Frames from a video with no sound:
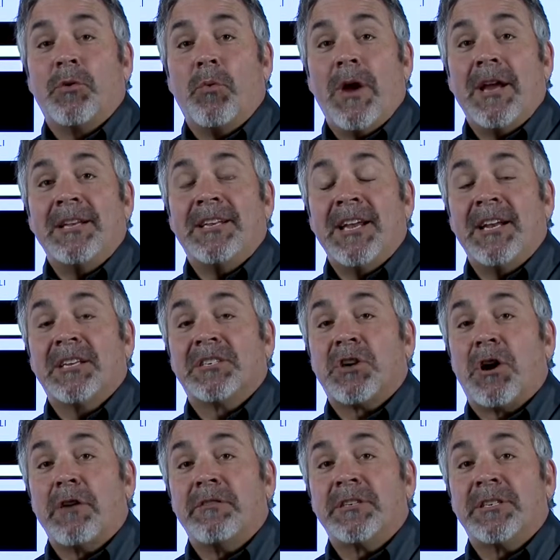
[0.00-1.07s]
the way data is
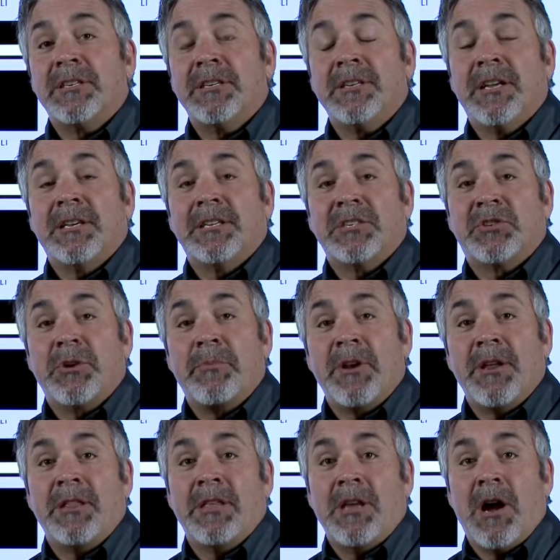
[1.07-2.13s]
harvested and
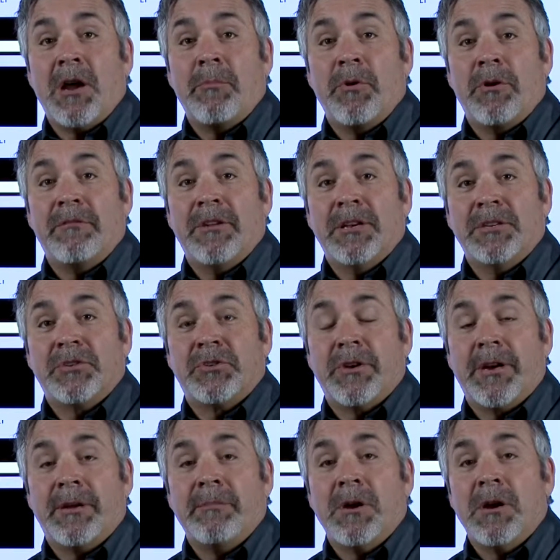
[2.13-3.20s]
distributed in the automotive
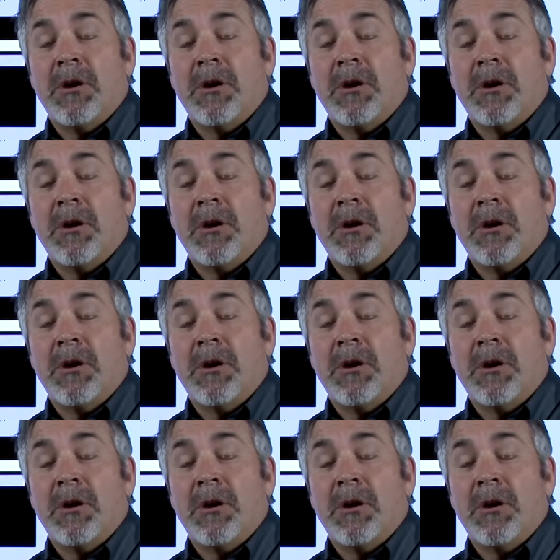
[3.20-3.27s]
industry.